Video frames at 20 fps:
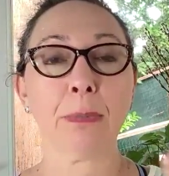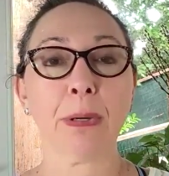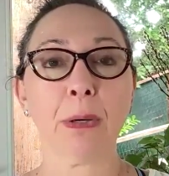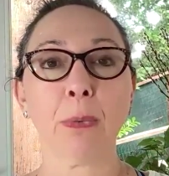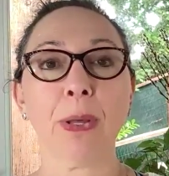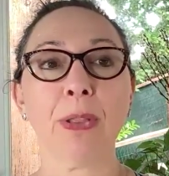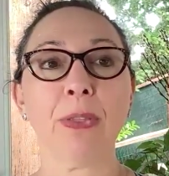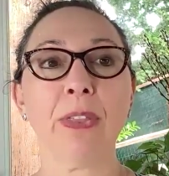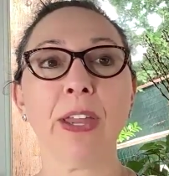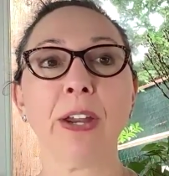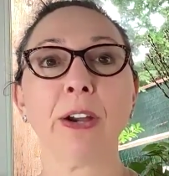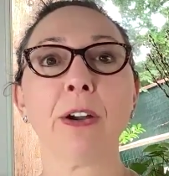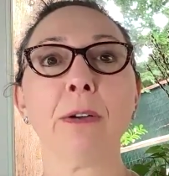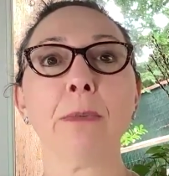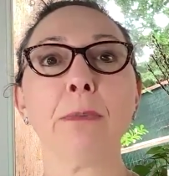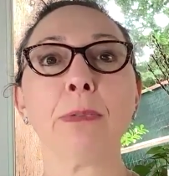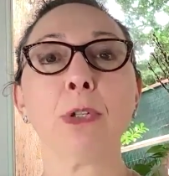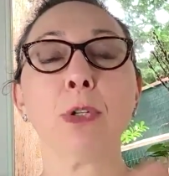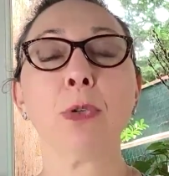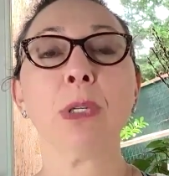But when
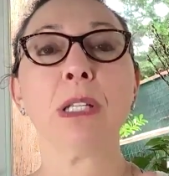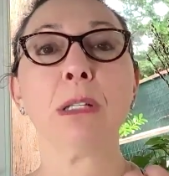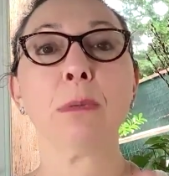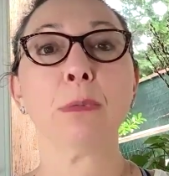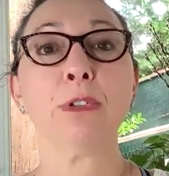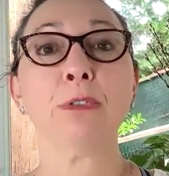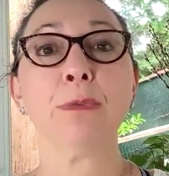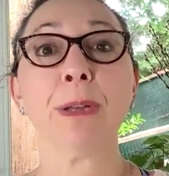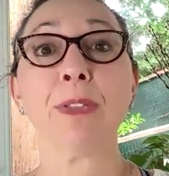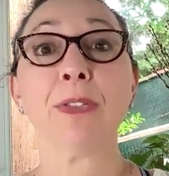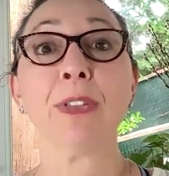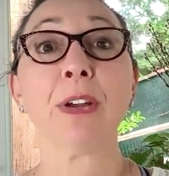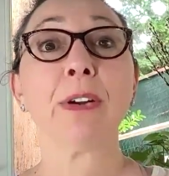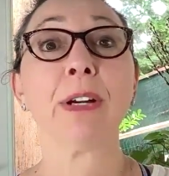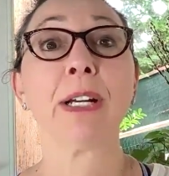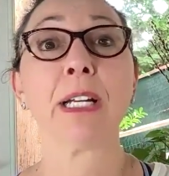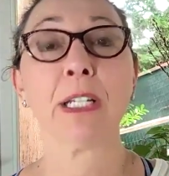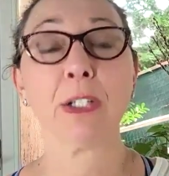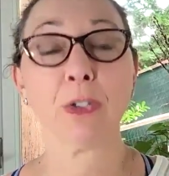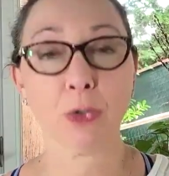they're doing the movement,
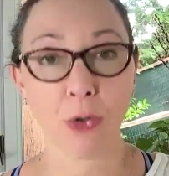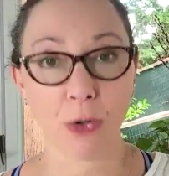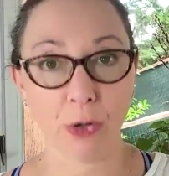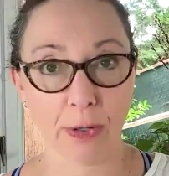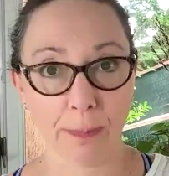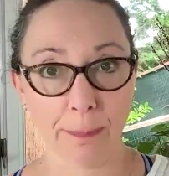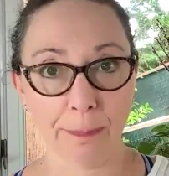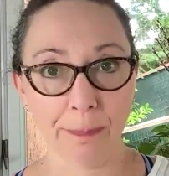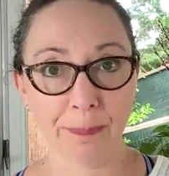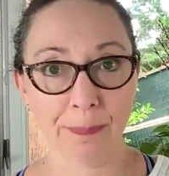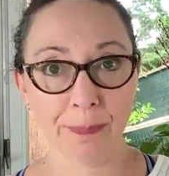they're in control.